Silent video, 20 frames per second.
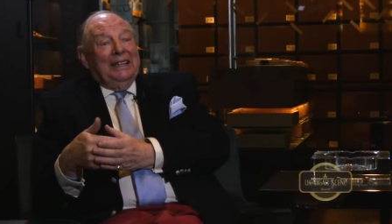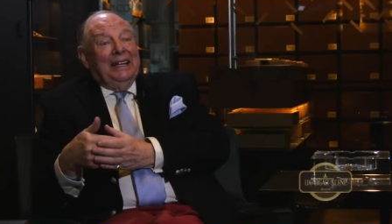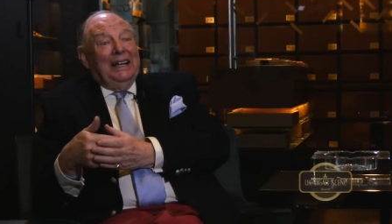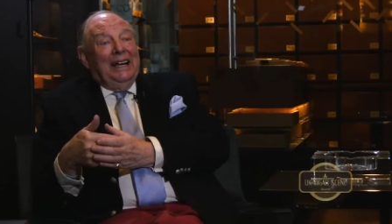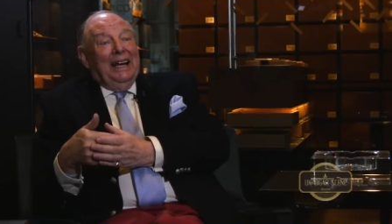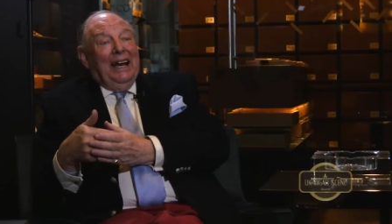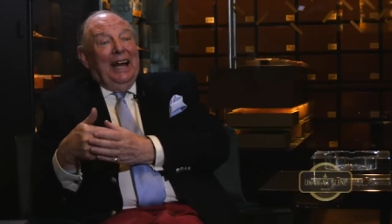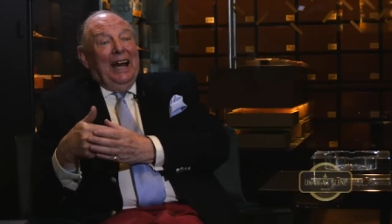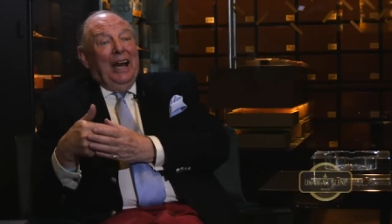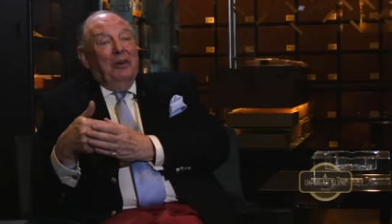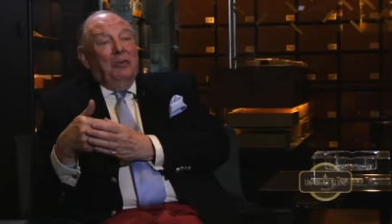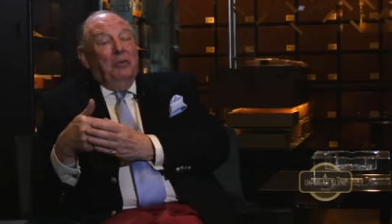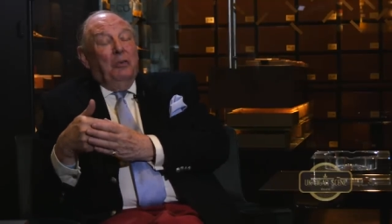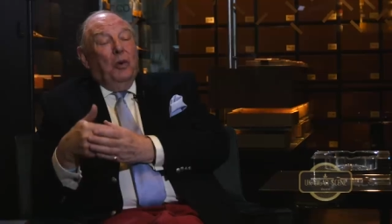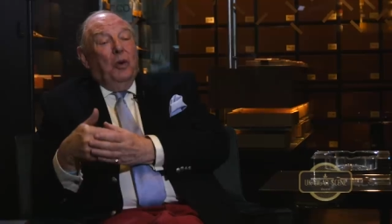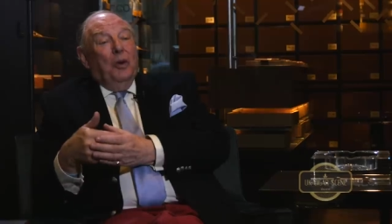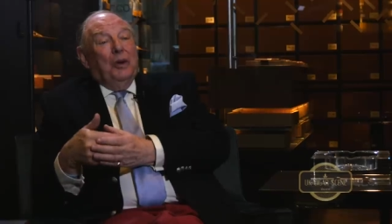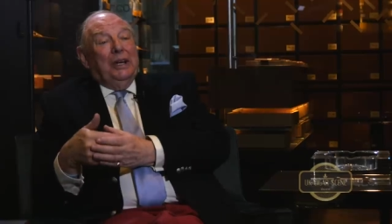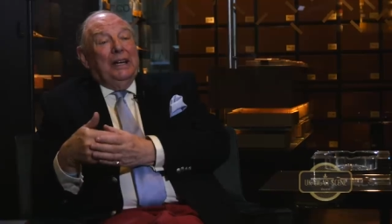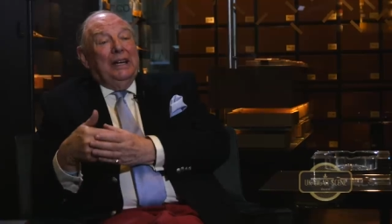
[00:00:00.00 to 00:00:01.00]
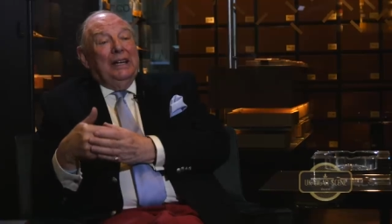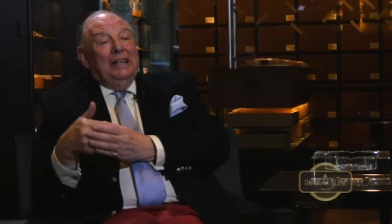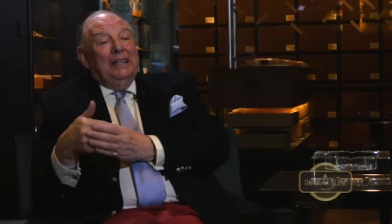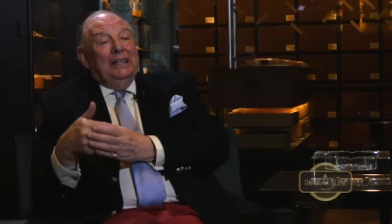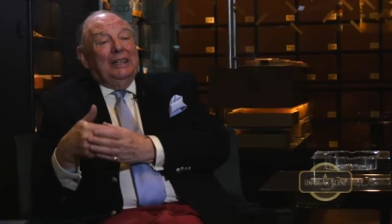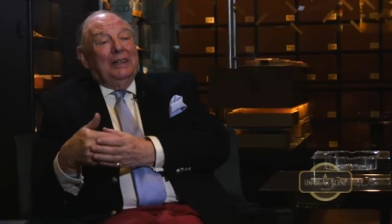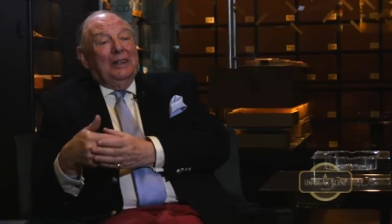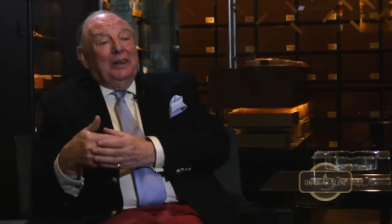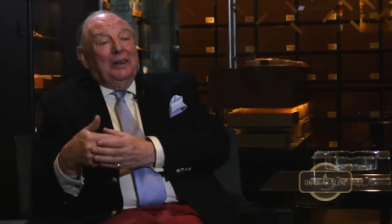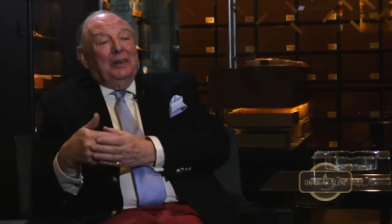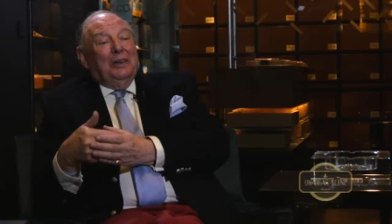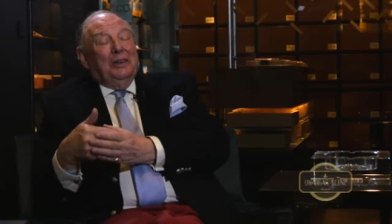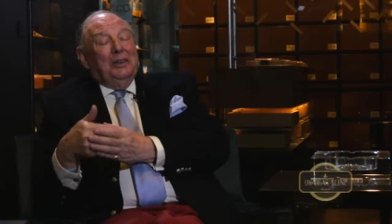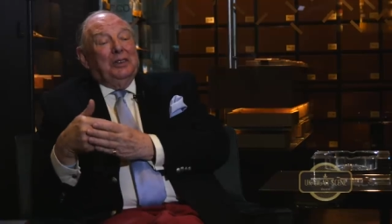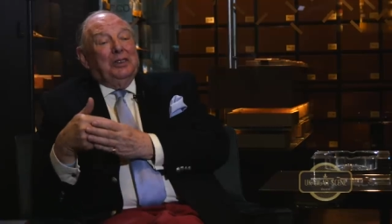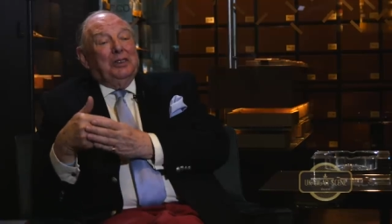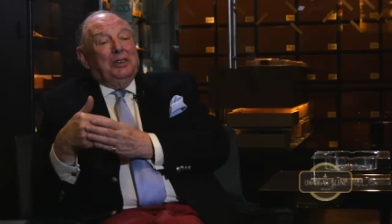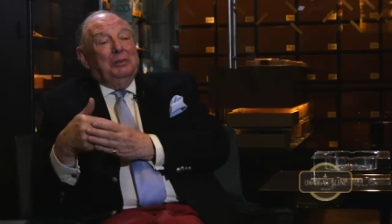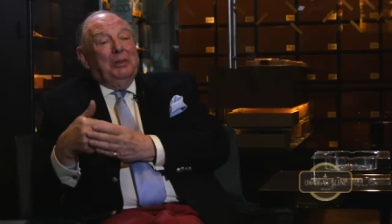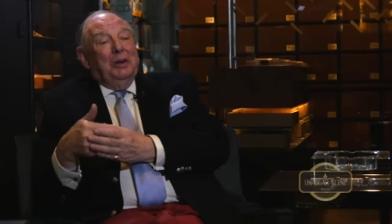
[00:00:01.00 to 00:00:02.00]
Wonderful. And walking
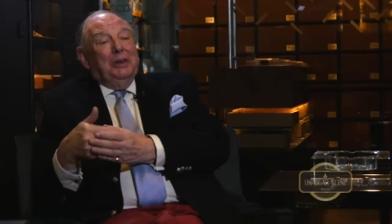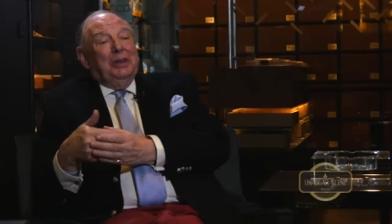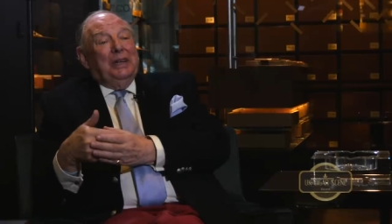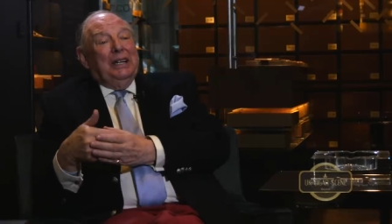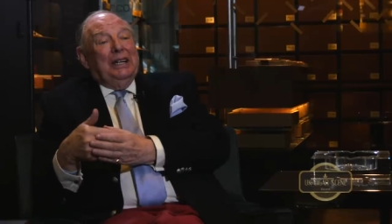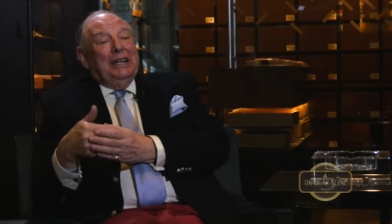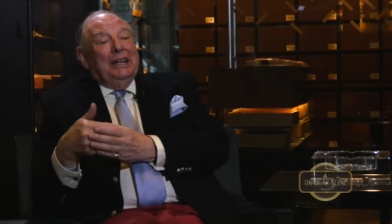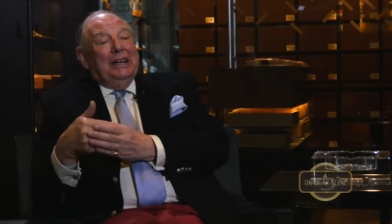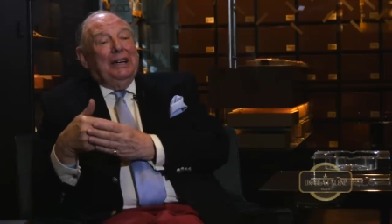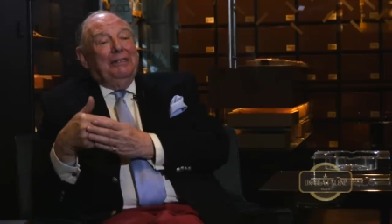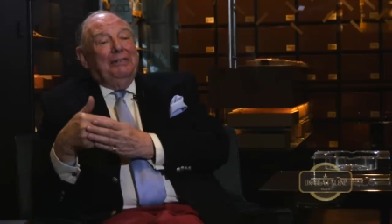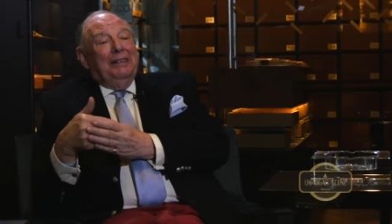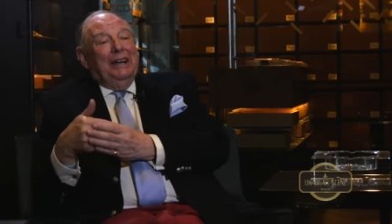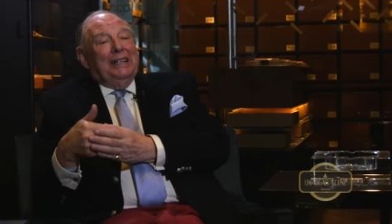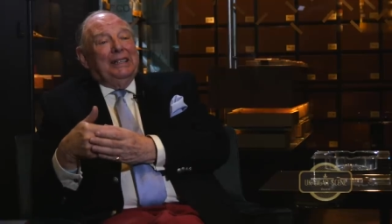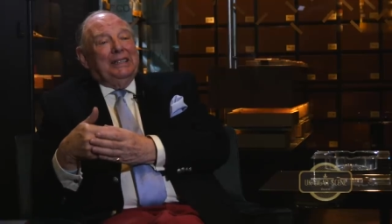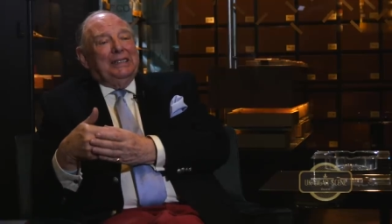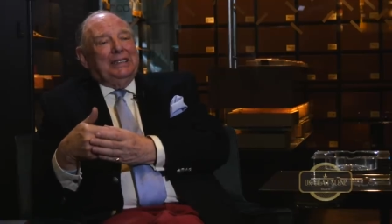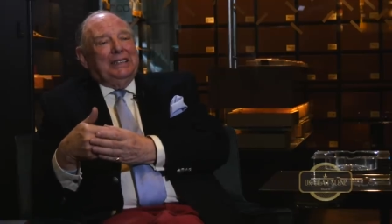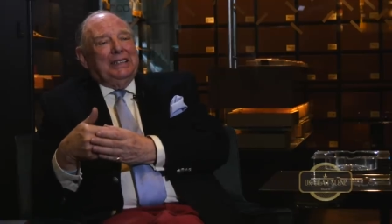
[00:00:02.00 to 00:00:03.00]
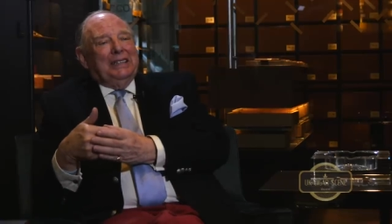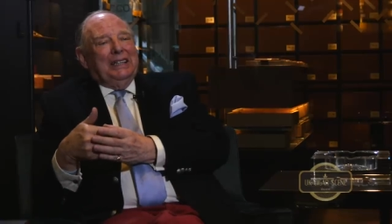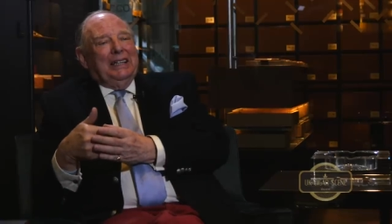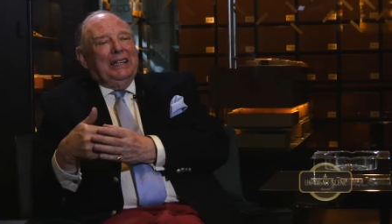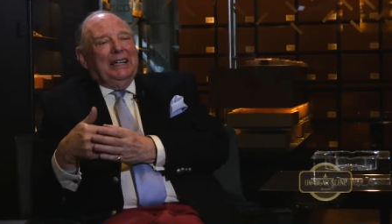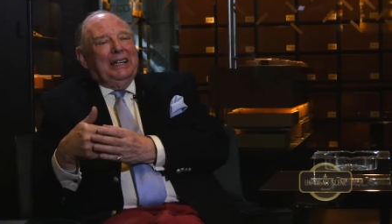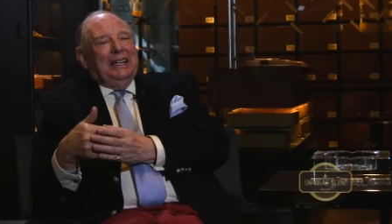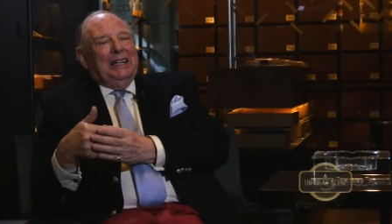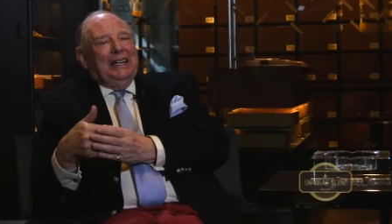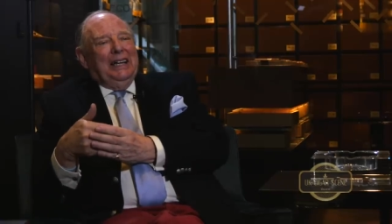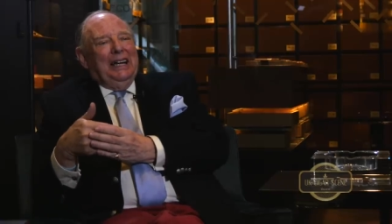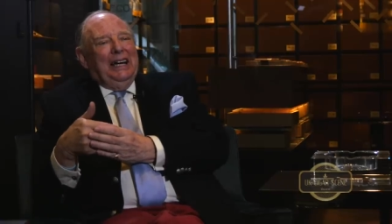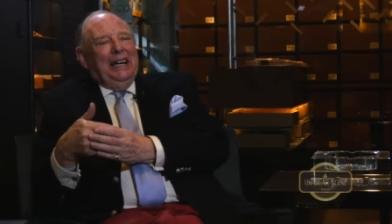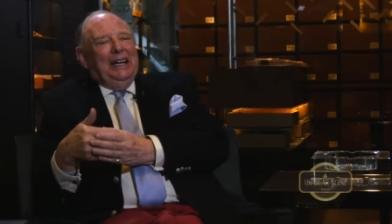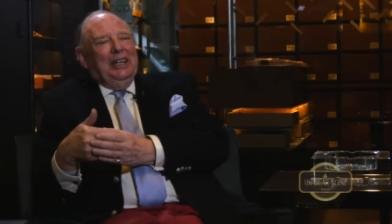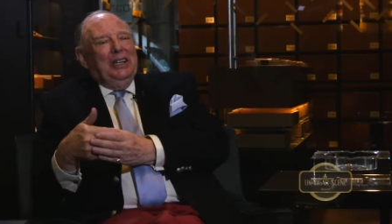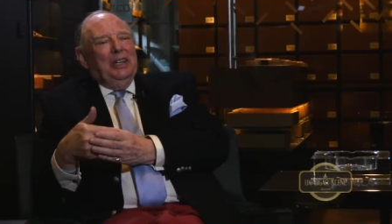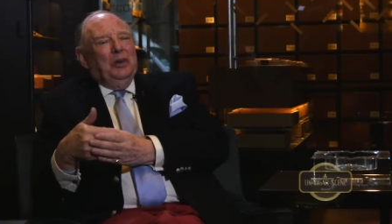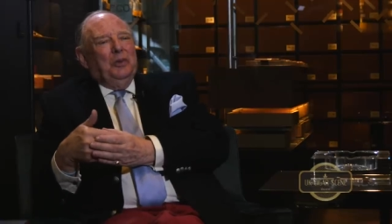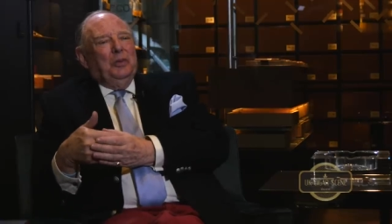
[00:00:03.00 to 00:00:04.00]
along, smoking a Havana cigar
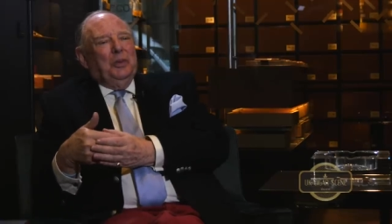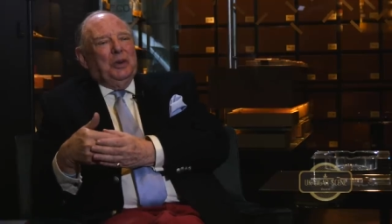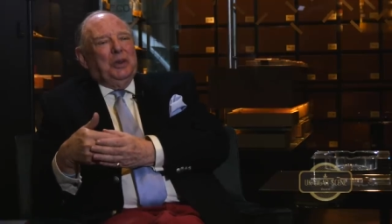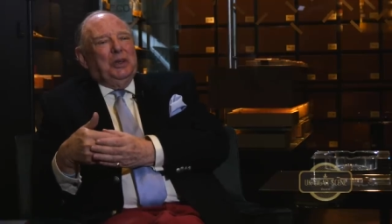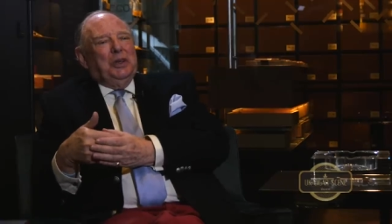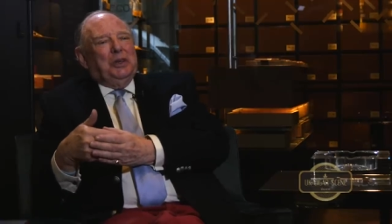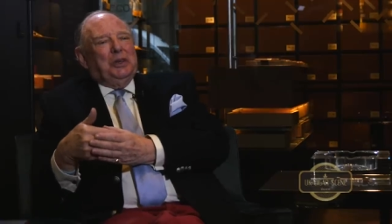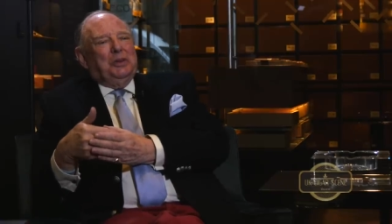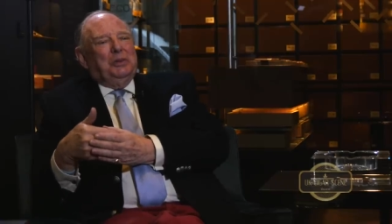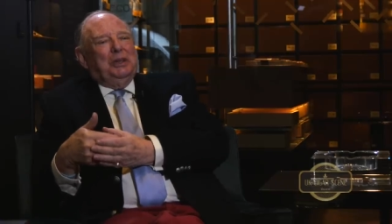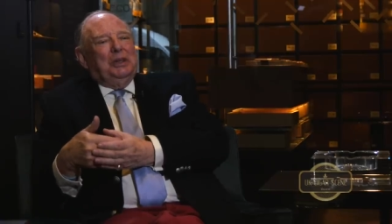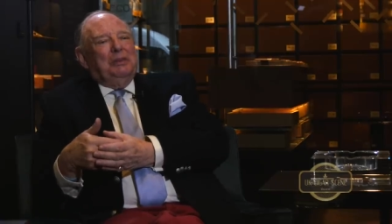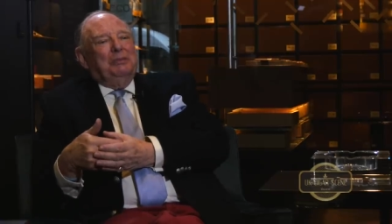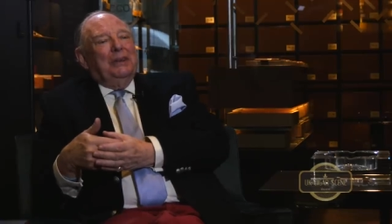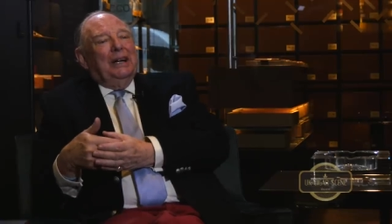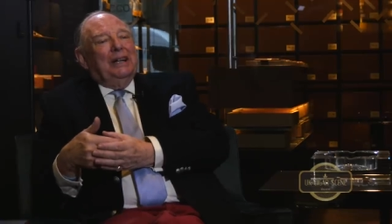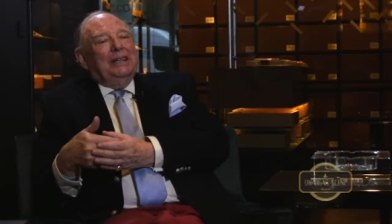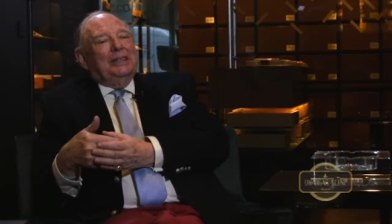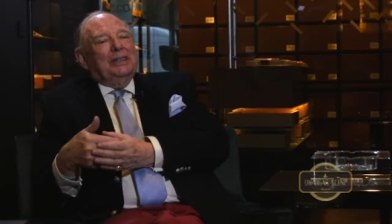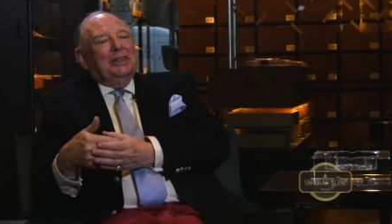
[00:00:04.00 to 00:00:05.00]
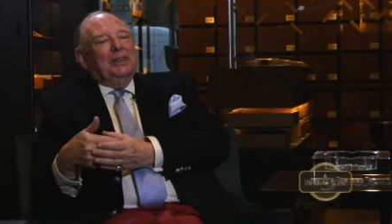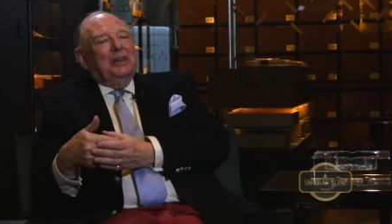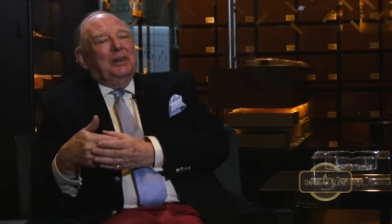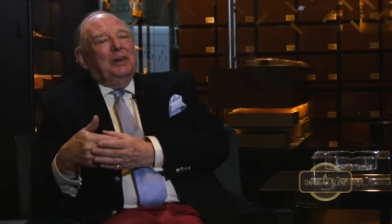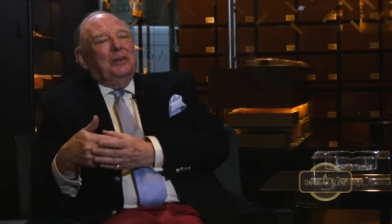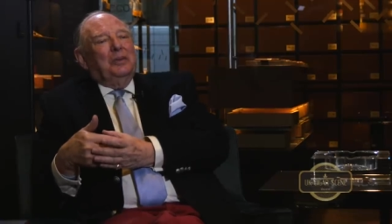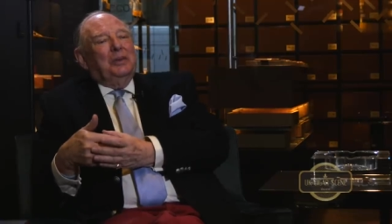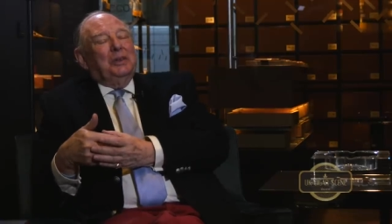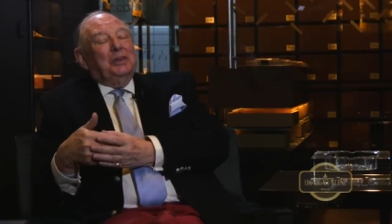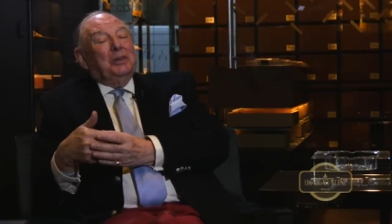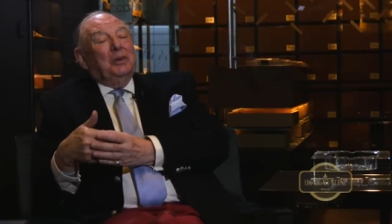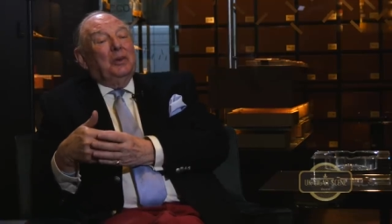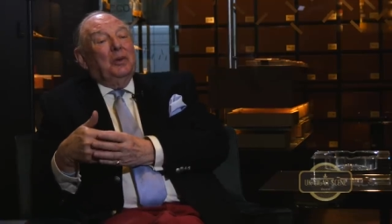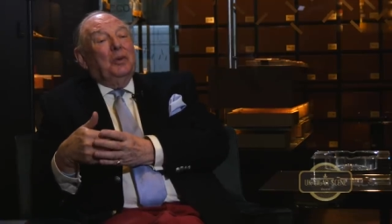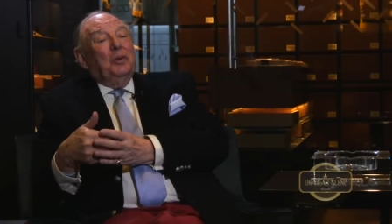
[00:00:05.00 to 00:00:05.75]
in the woods with my dog was uh -huh.